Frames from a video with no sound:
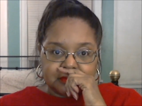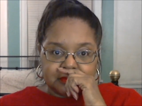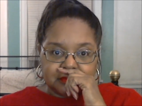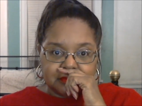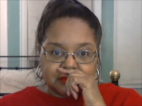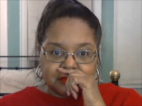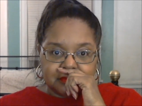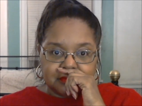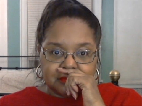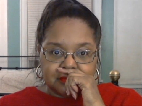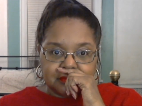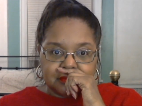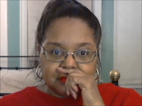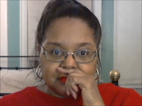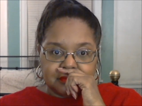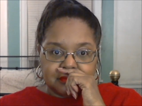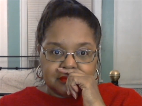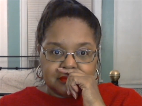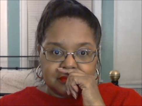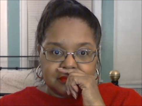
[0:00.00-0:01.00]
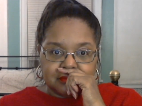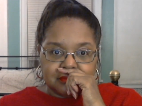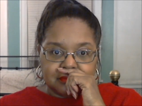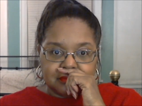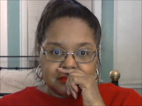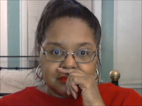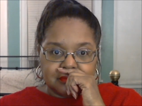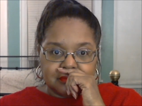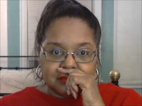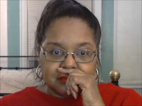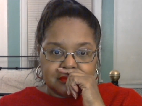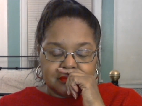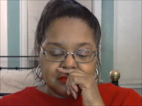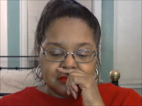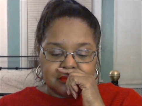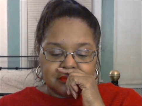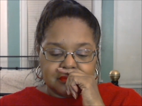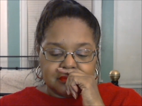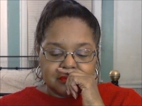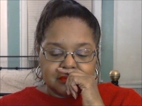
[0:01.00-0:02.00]

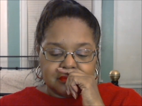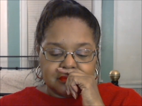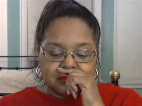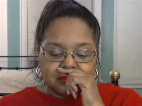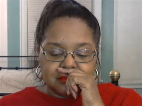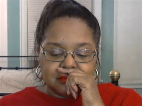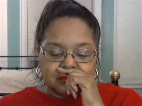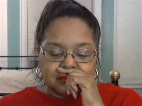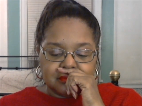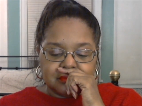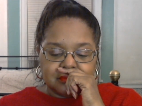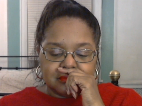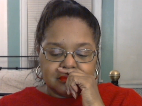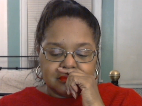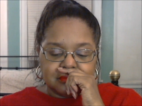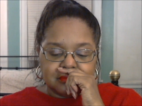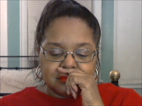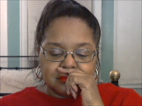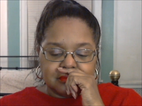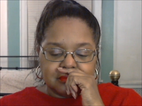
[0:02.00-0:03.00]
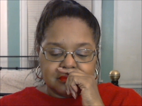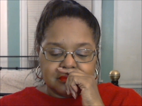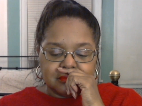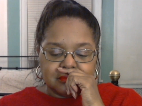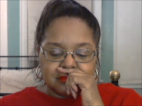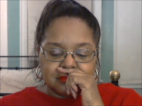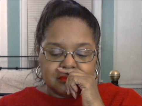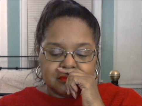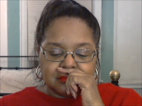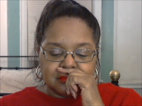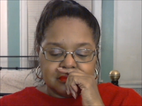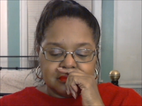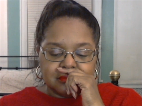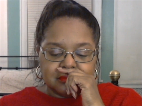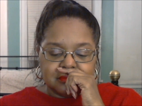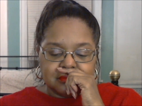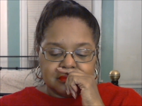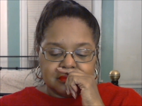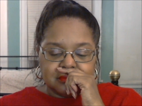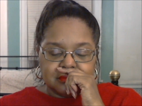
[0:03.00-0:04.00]

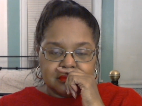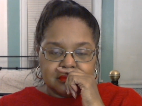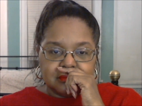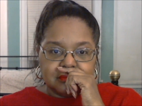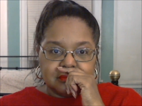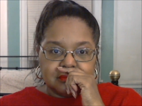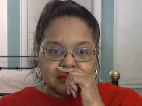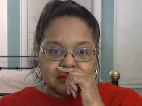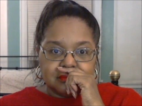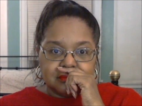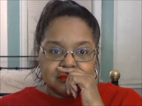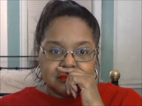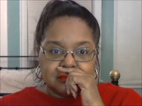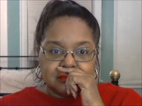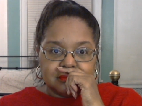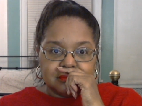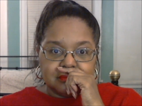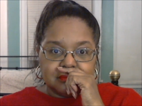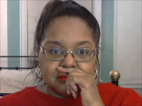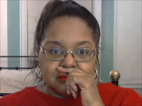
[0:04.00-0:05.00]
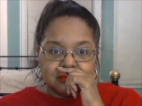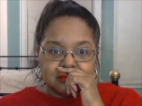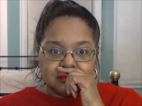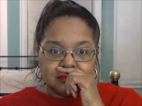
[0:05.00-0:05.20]
Nothing is said.